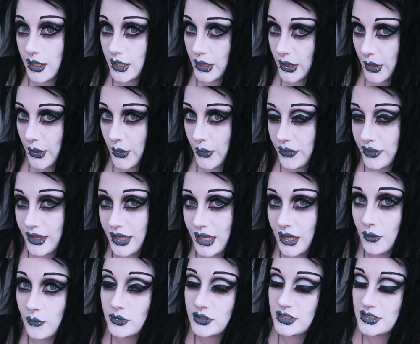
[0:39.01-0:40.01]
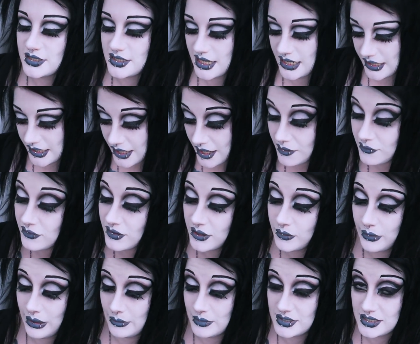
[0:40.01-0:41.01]
Clothing, which is a lovely
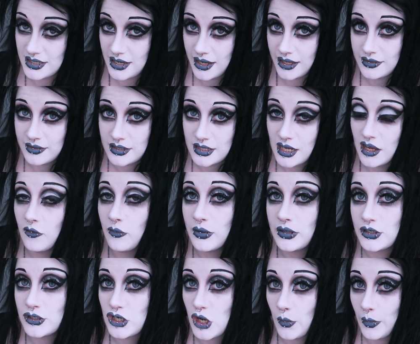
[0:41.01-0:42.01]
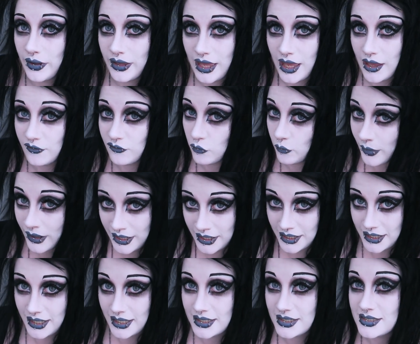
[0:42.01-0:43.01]
website that I have been shopping at for
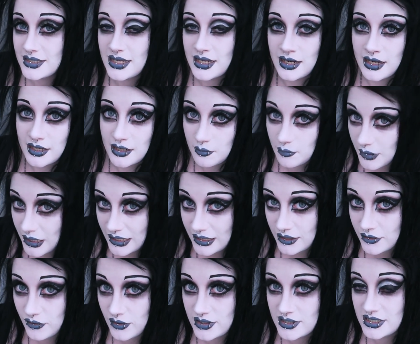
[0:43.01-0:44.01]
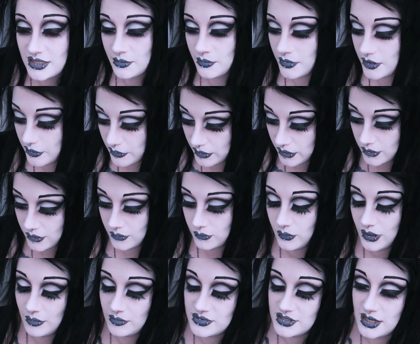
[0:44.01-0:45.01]
many years, and I completely trust them. They're a good
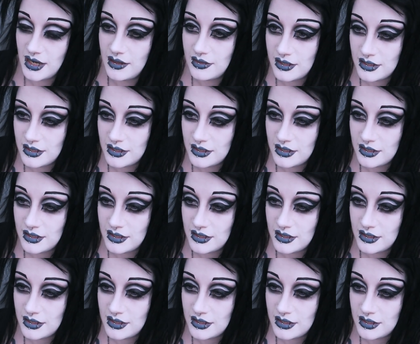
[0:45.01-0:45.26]
website